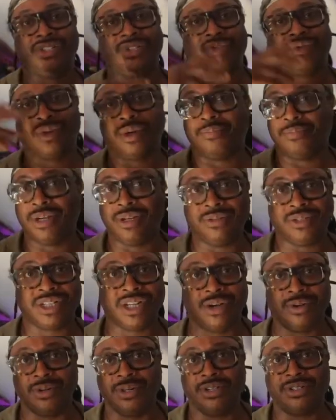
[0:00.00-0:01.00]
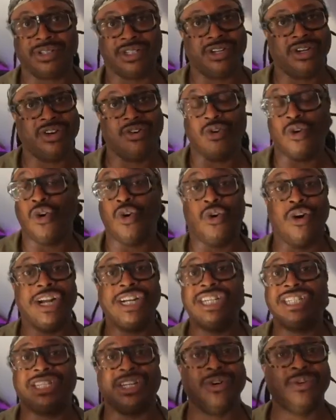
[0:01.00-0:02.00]
trombone solos or
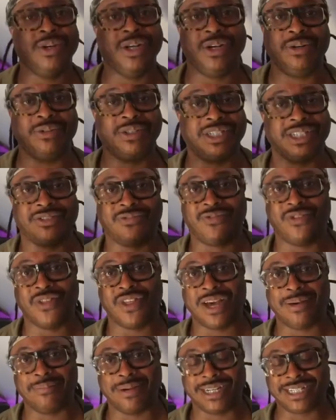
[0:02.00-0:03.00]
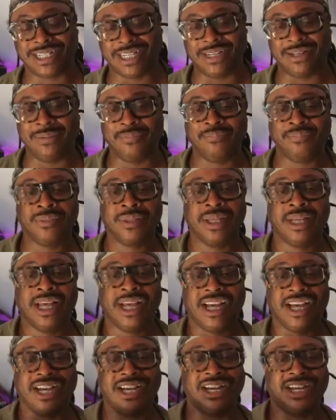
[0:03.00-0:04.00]
any solos for that matter,
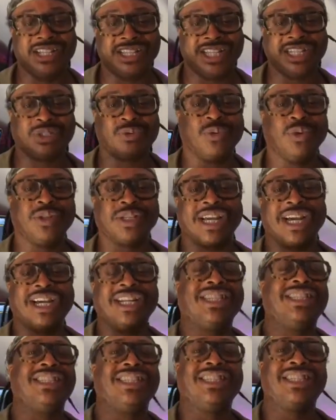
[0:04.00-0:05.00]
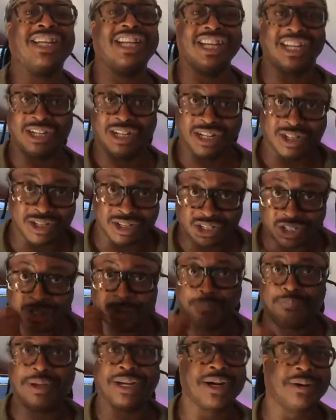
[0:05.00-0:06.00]
this will get
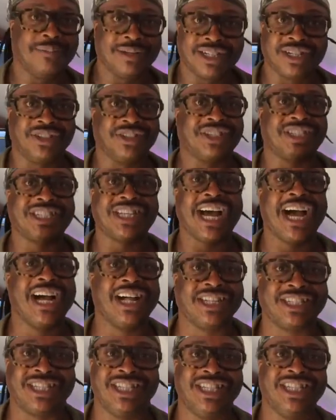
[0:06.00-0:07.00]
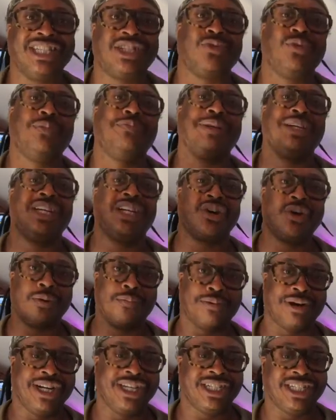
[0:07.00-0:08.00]
you'll pick up little styles and this will be
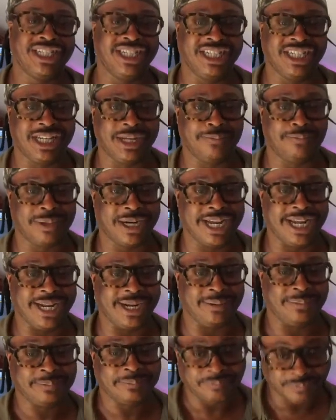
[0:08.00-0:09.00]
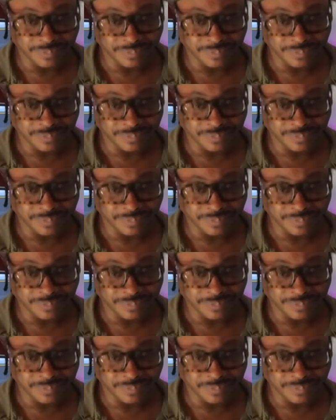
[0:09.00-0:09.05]
incorporated into your playing.